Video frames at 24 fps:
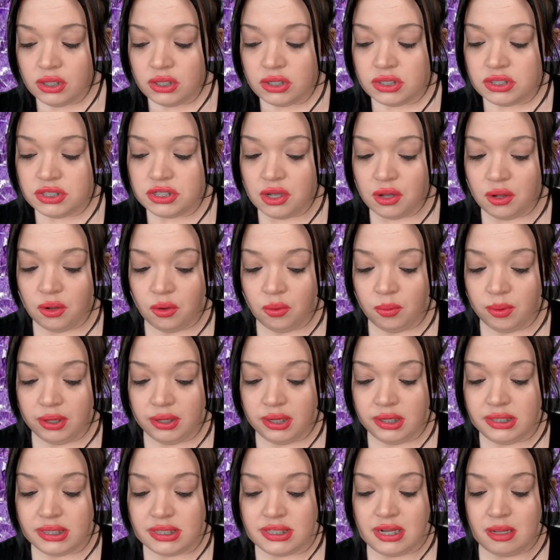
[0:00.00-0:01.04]
So
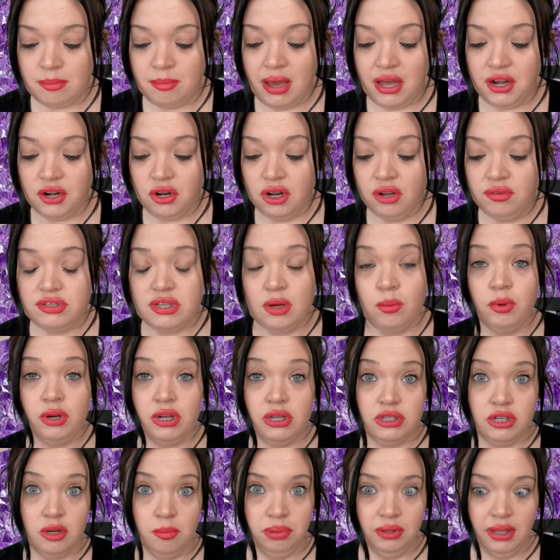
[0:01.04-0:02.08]
it does not matter if someone
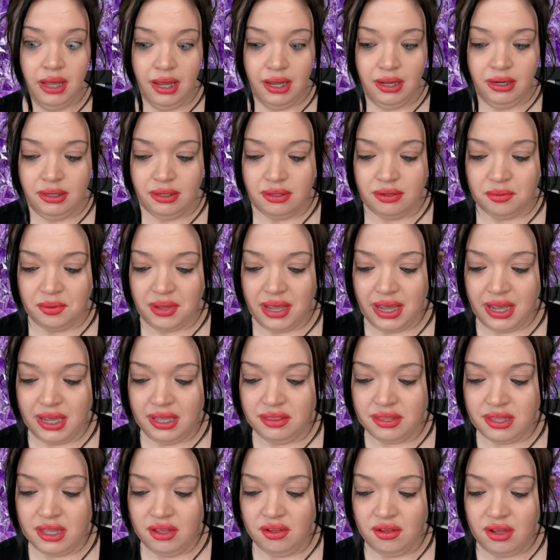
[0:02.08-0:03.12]
is your blood, okay?
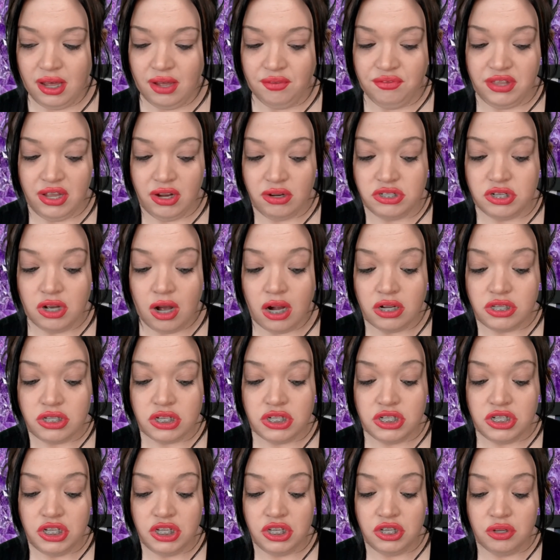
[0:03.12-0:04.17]
If they are toxic
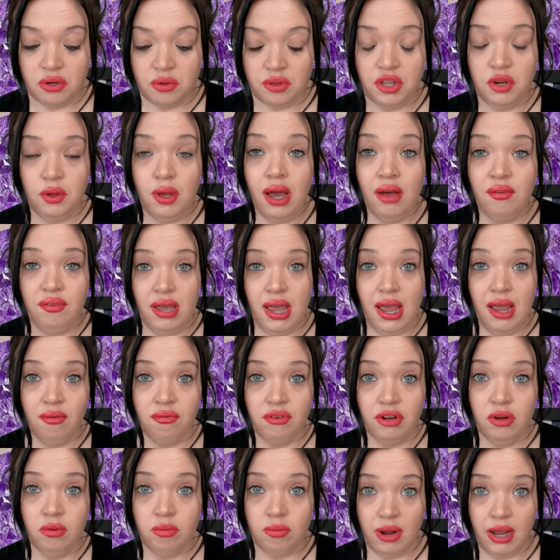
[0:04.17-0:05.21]
to you, then you have
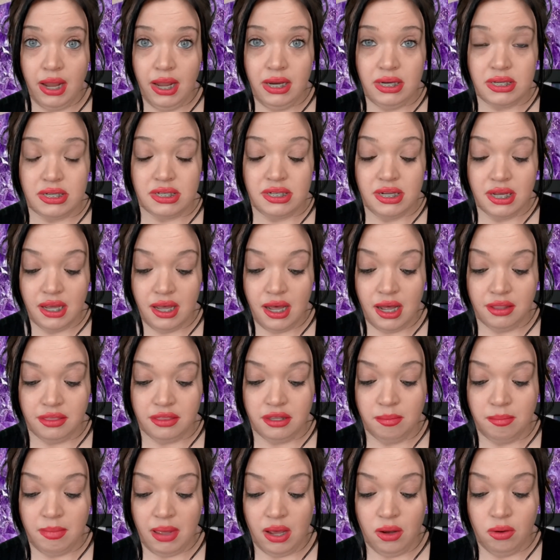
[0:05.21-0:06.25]
every right to cut
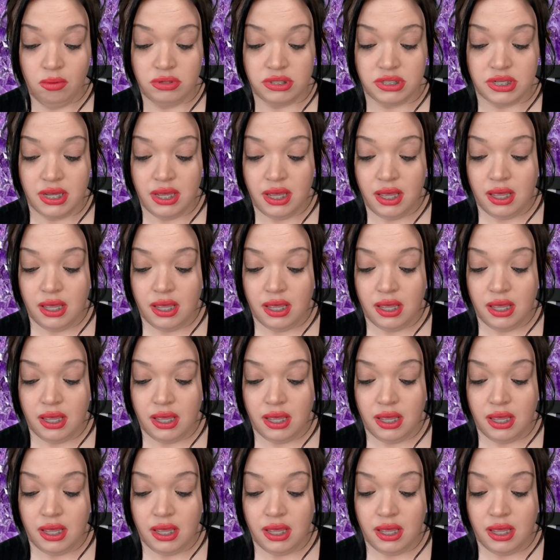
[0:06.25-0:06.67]
them out.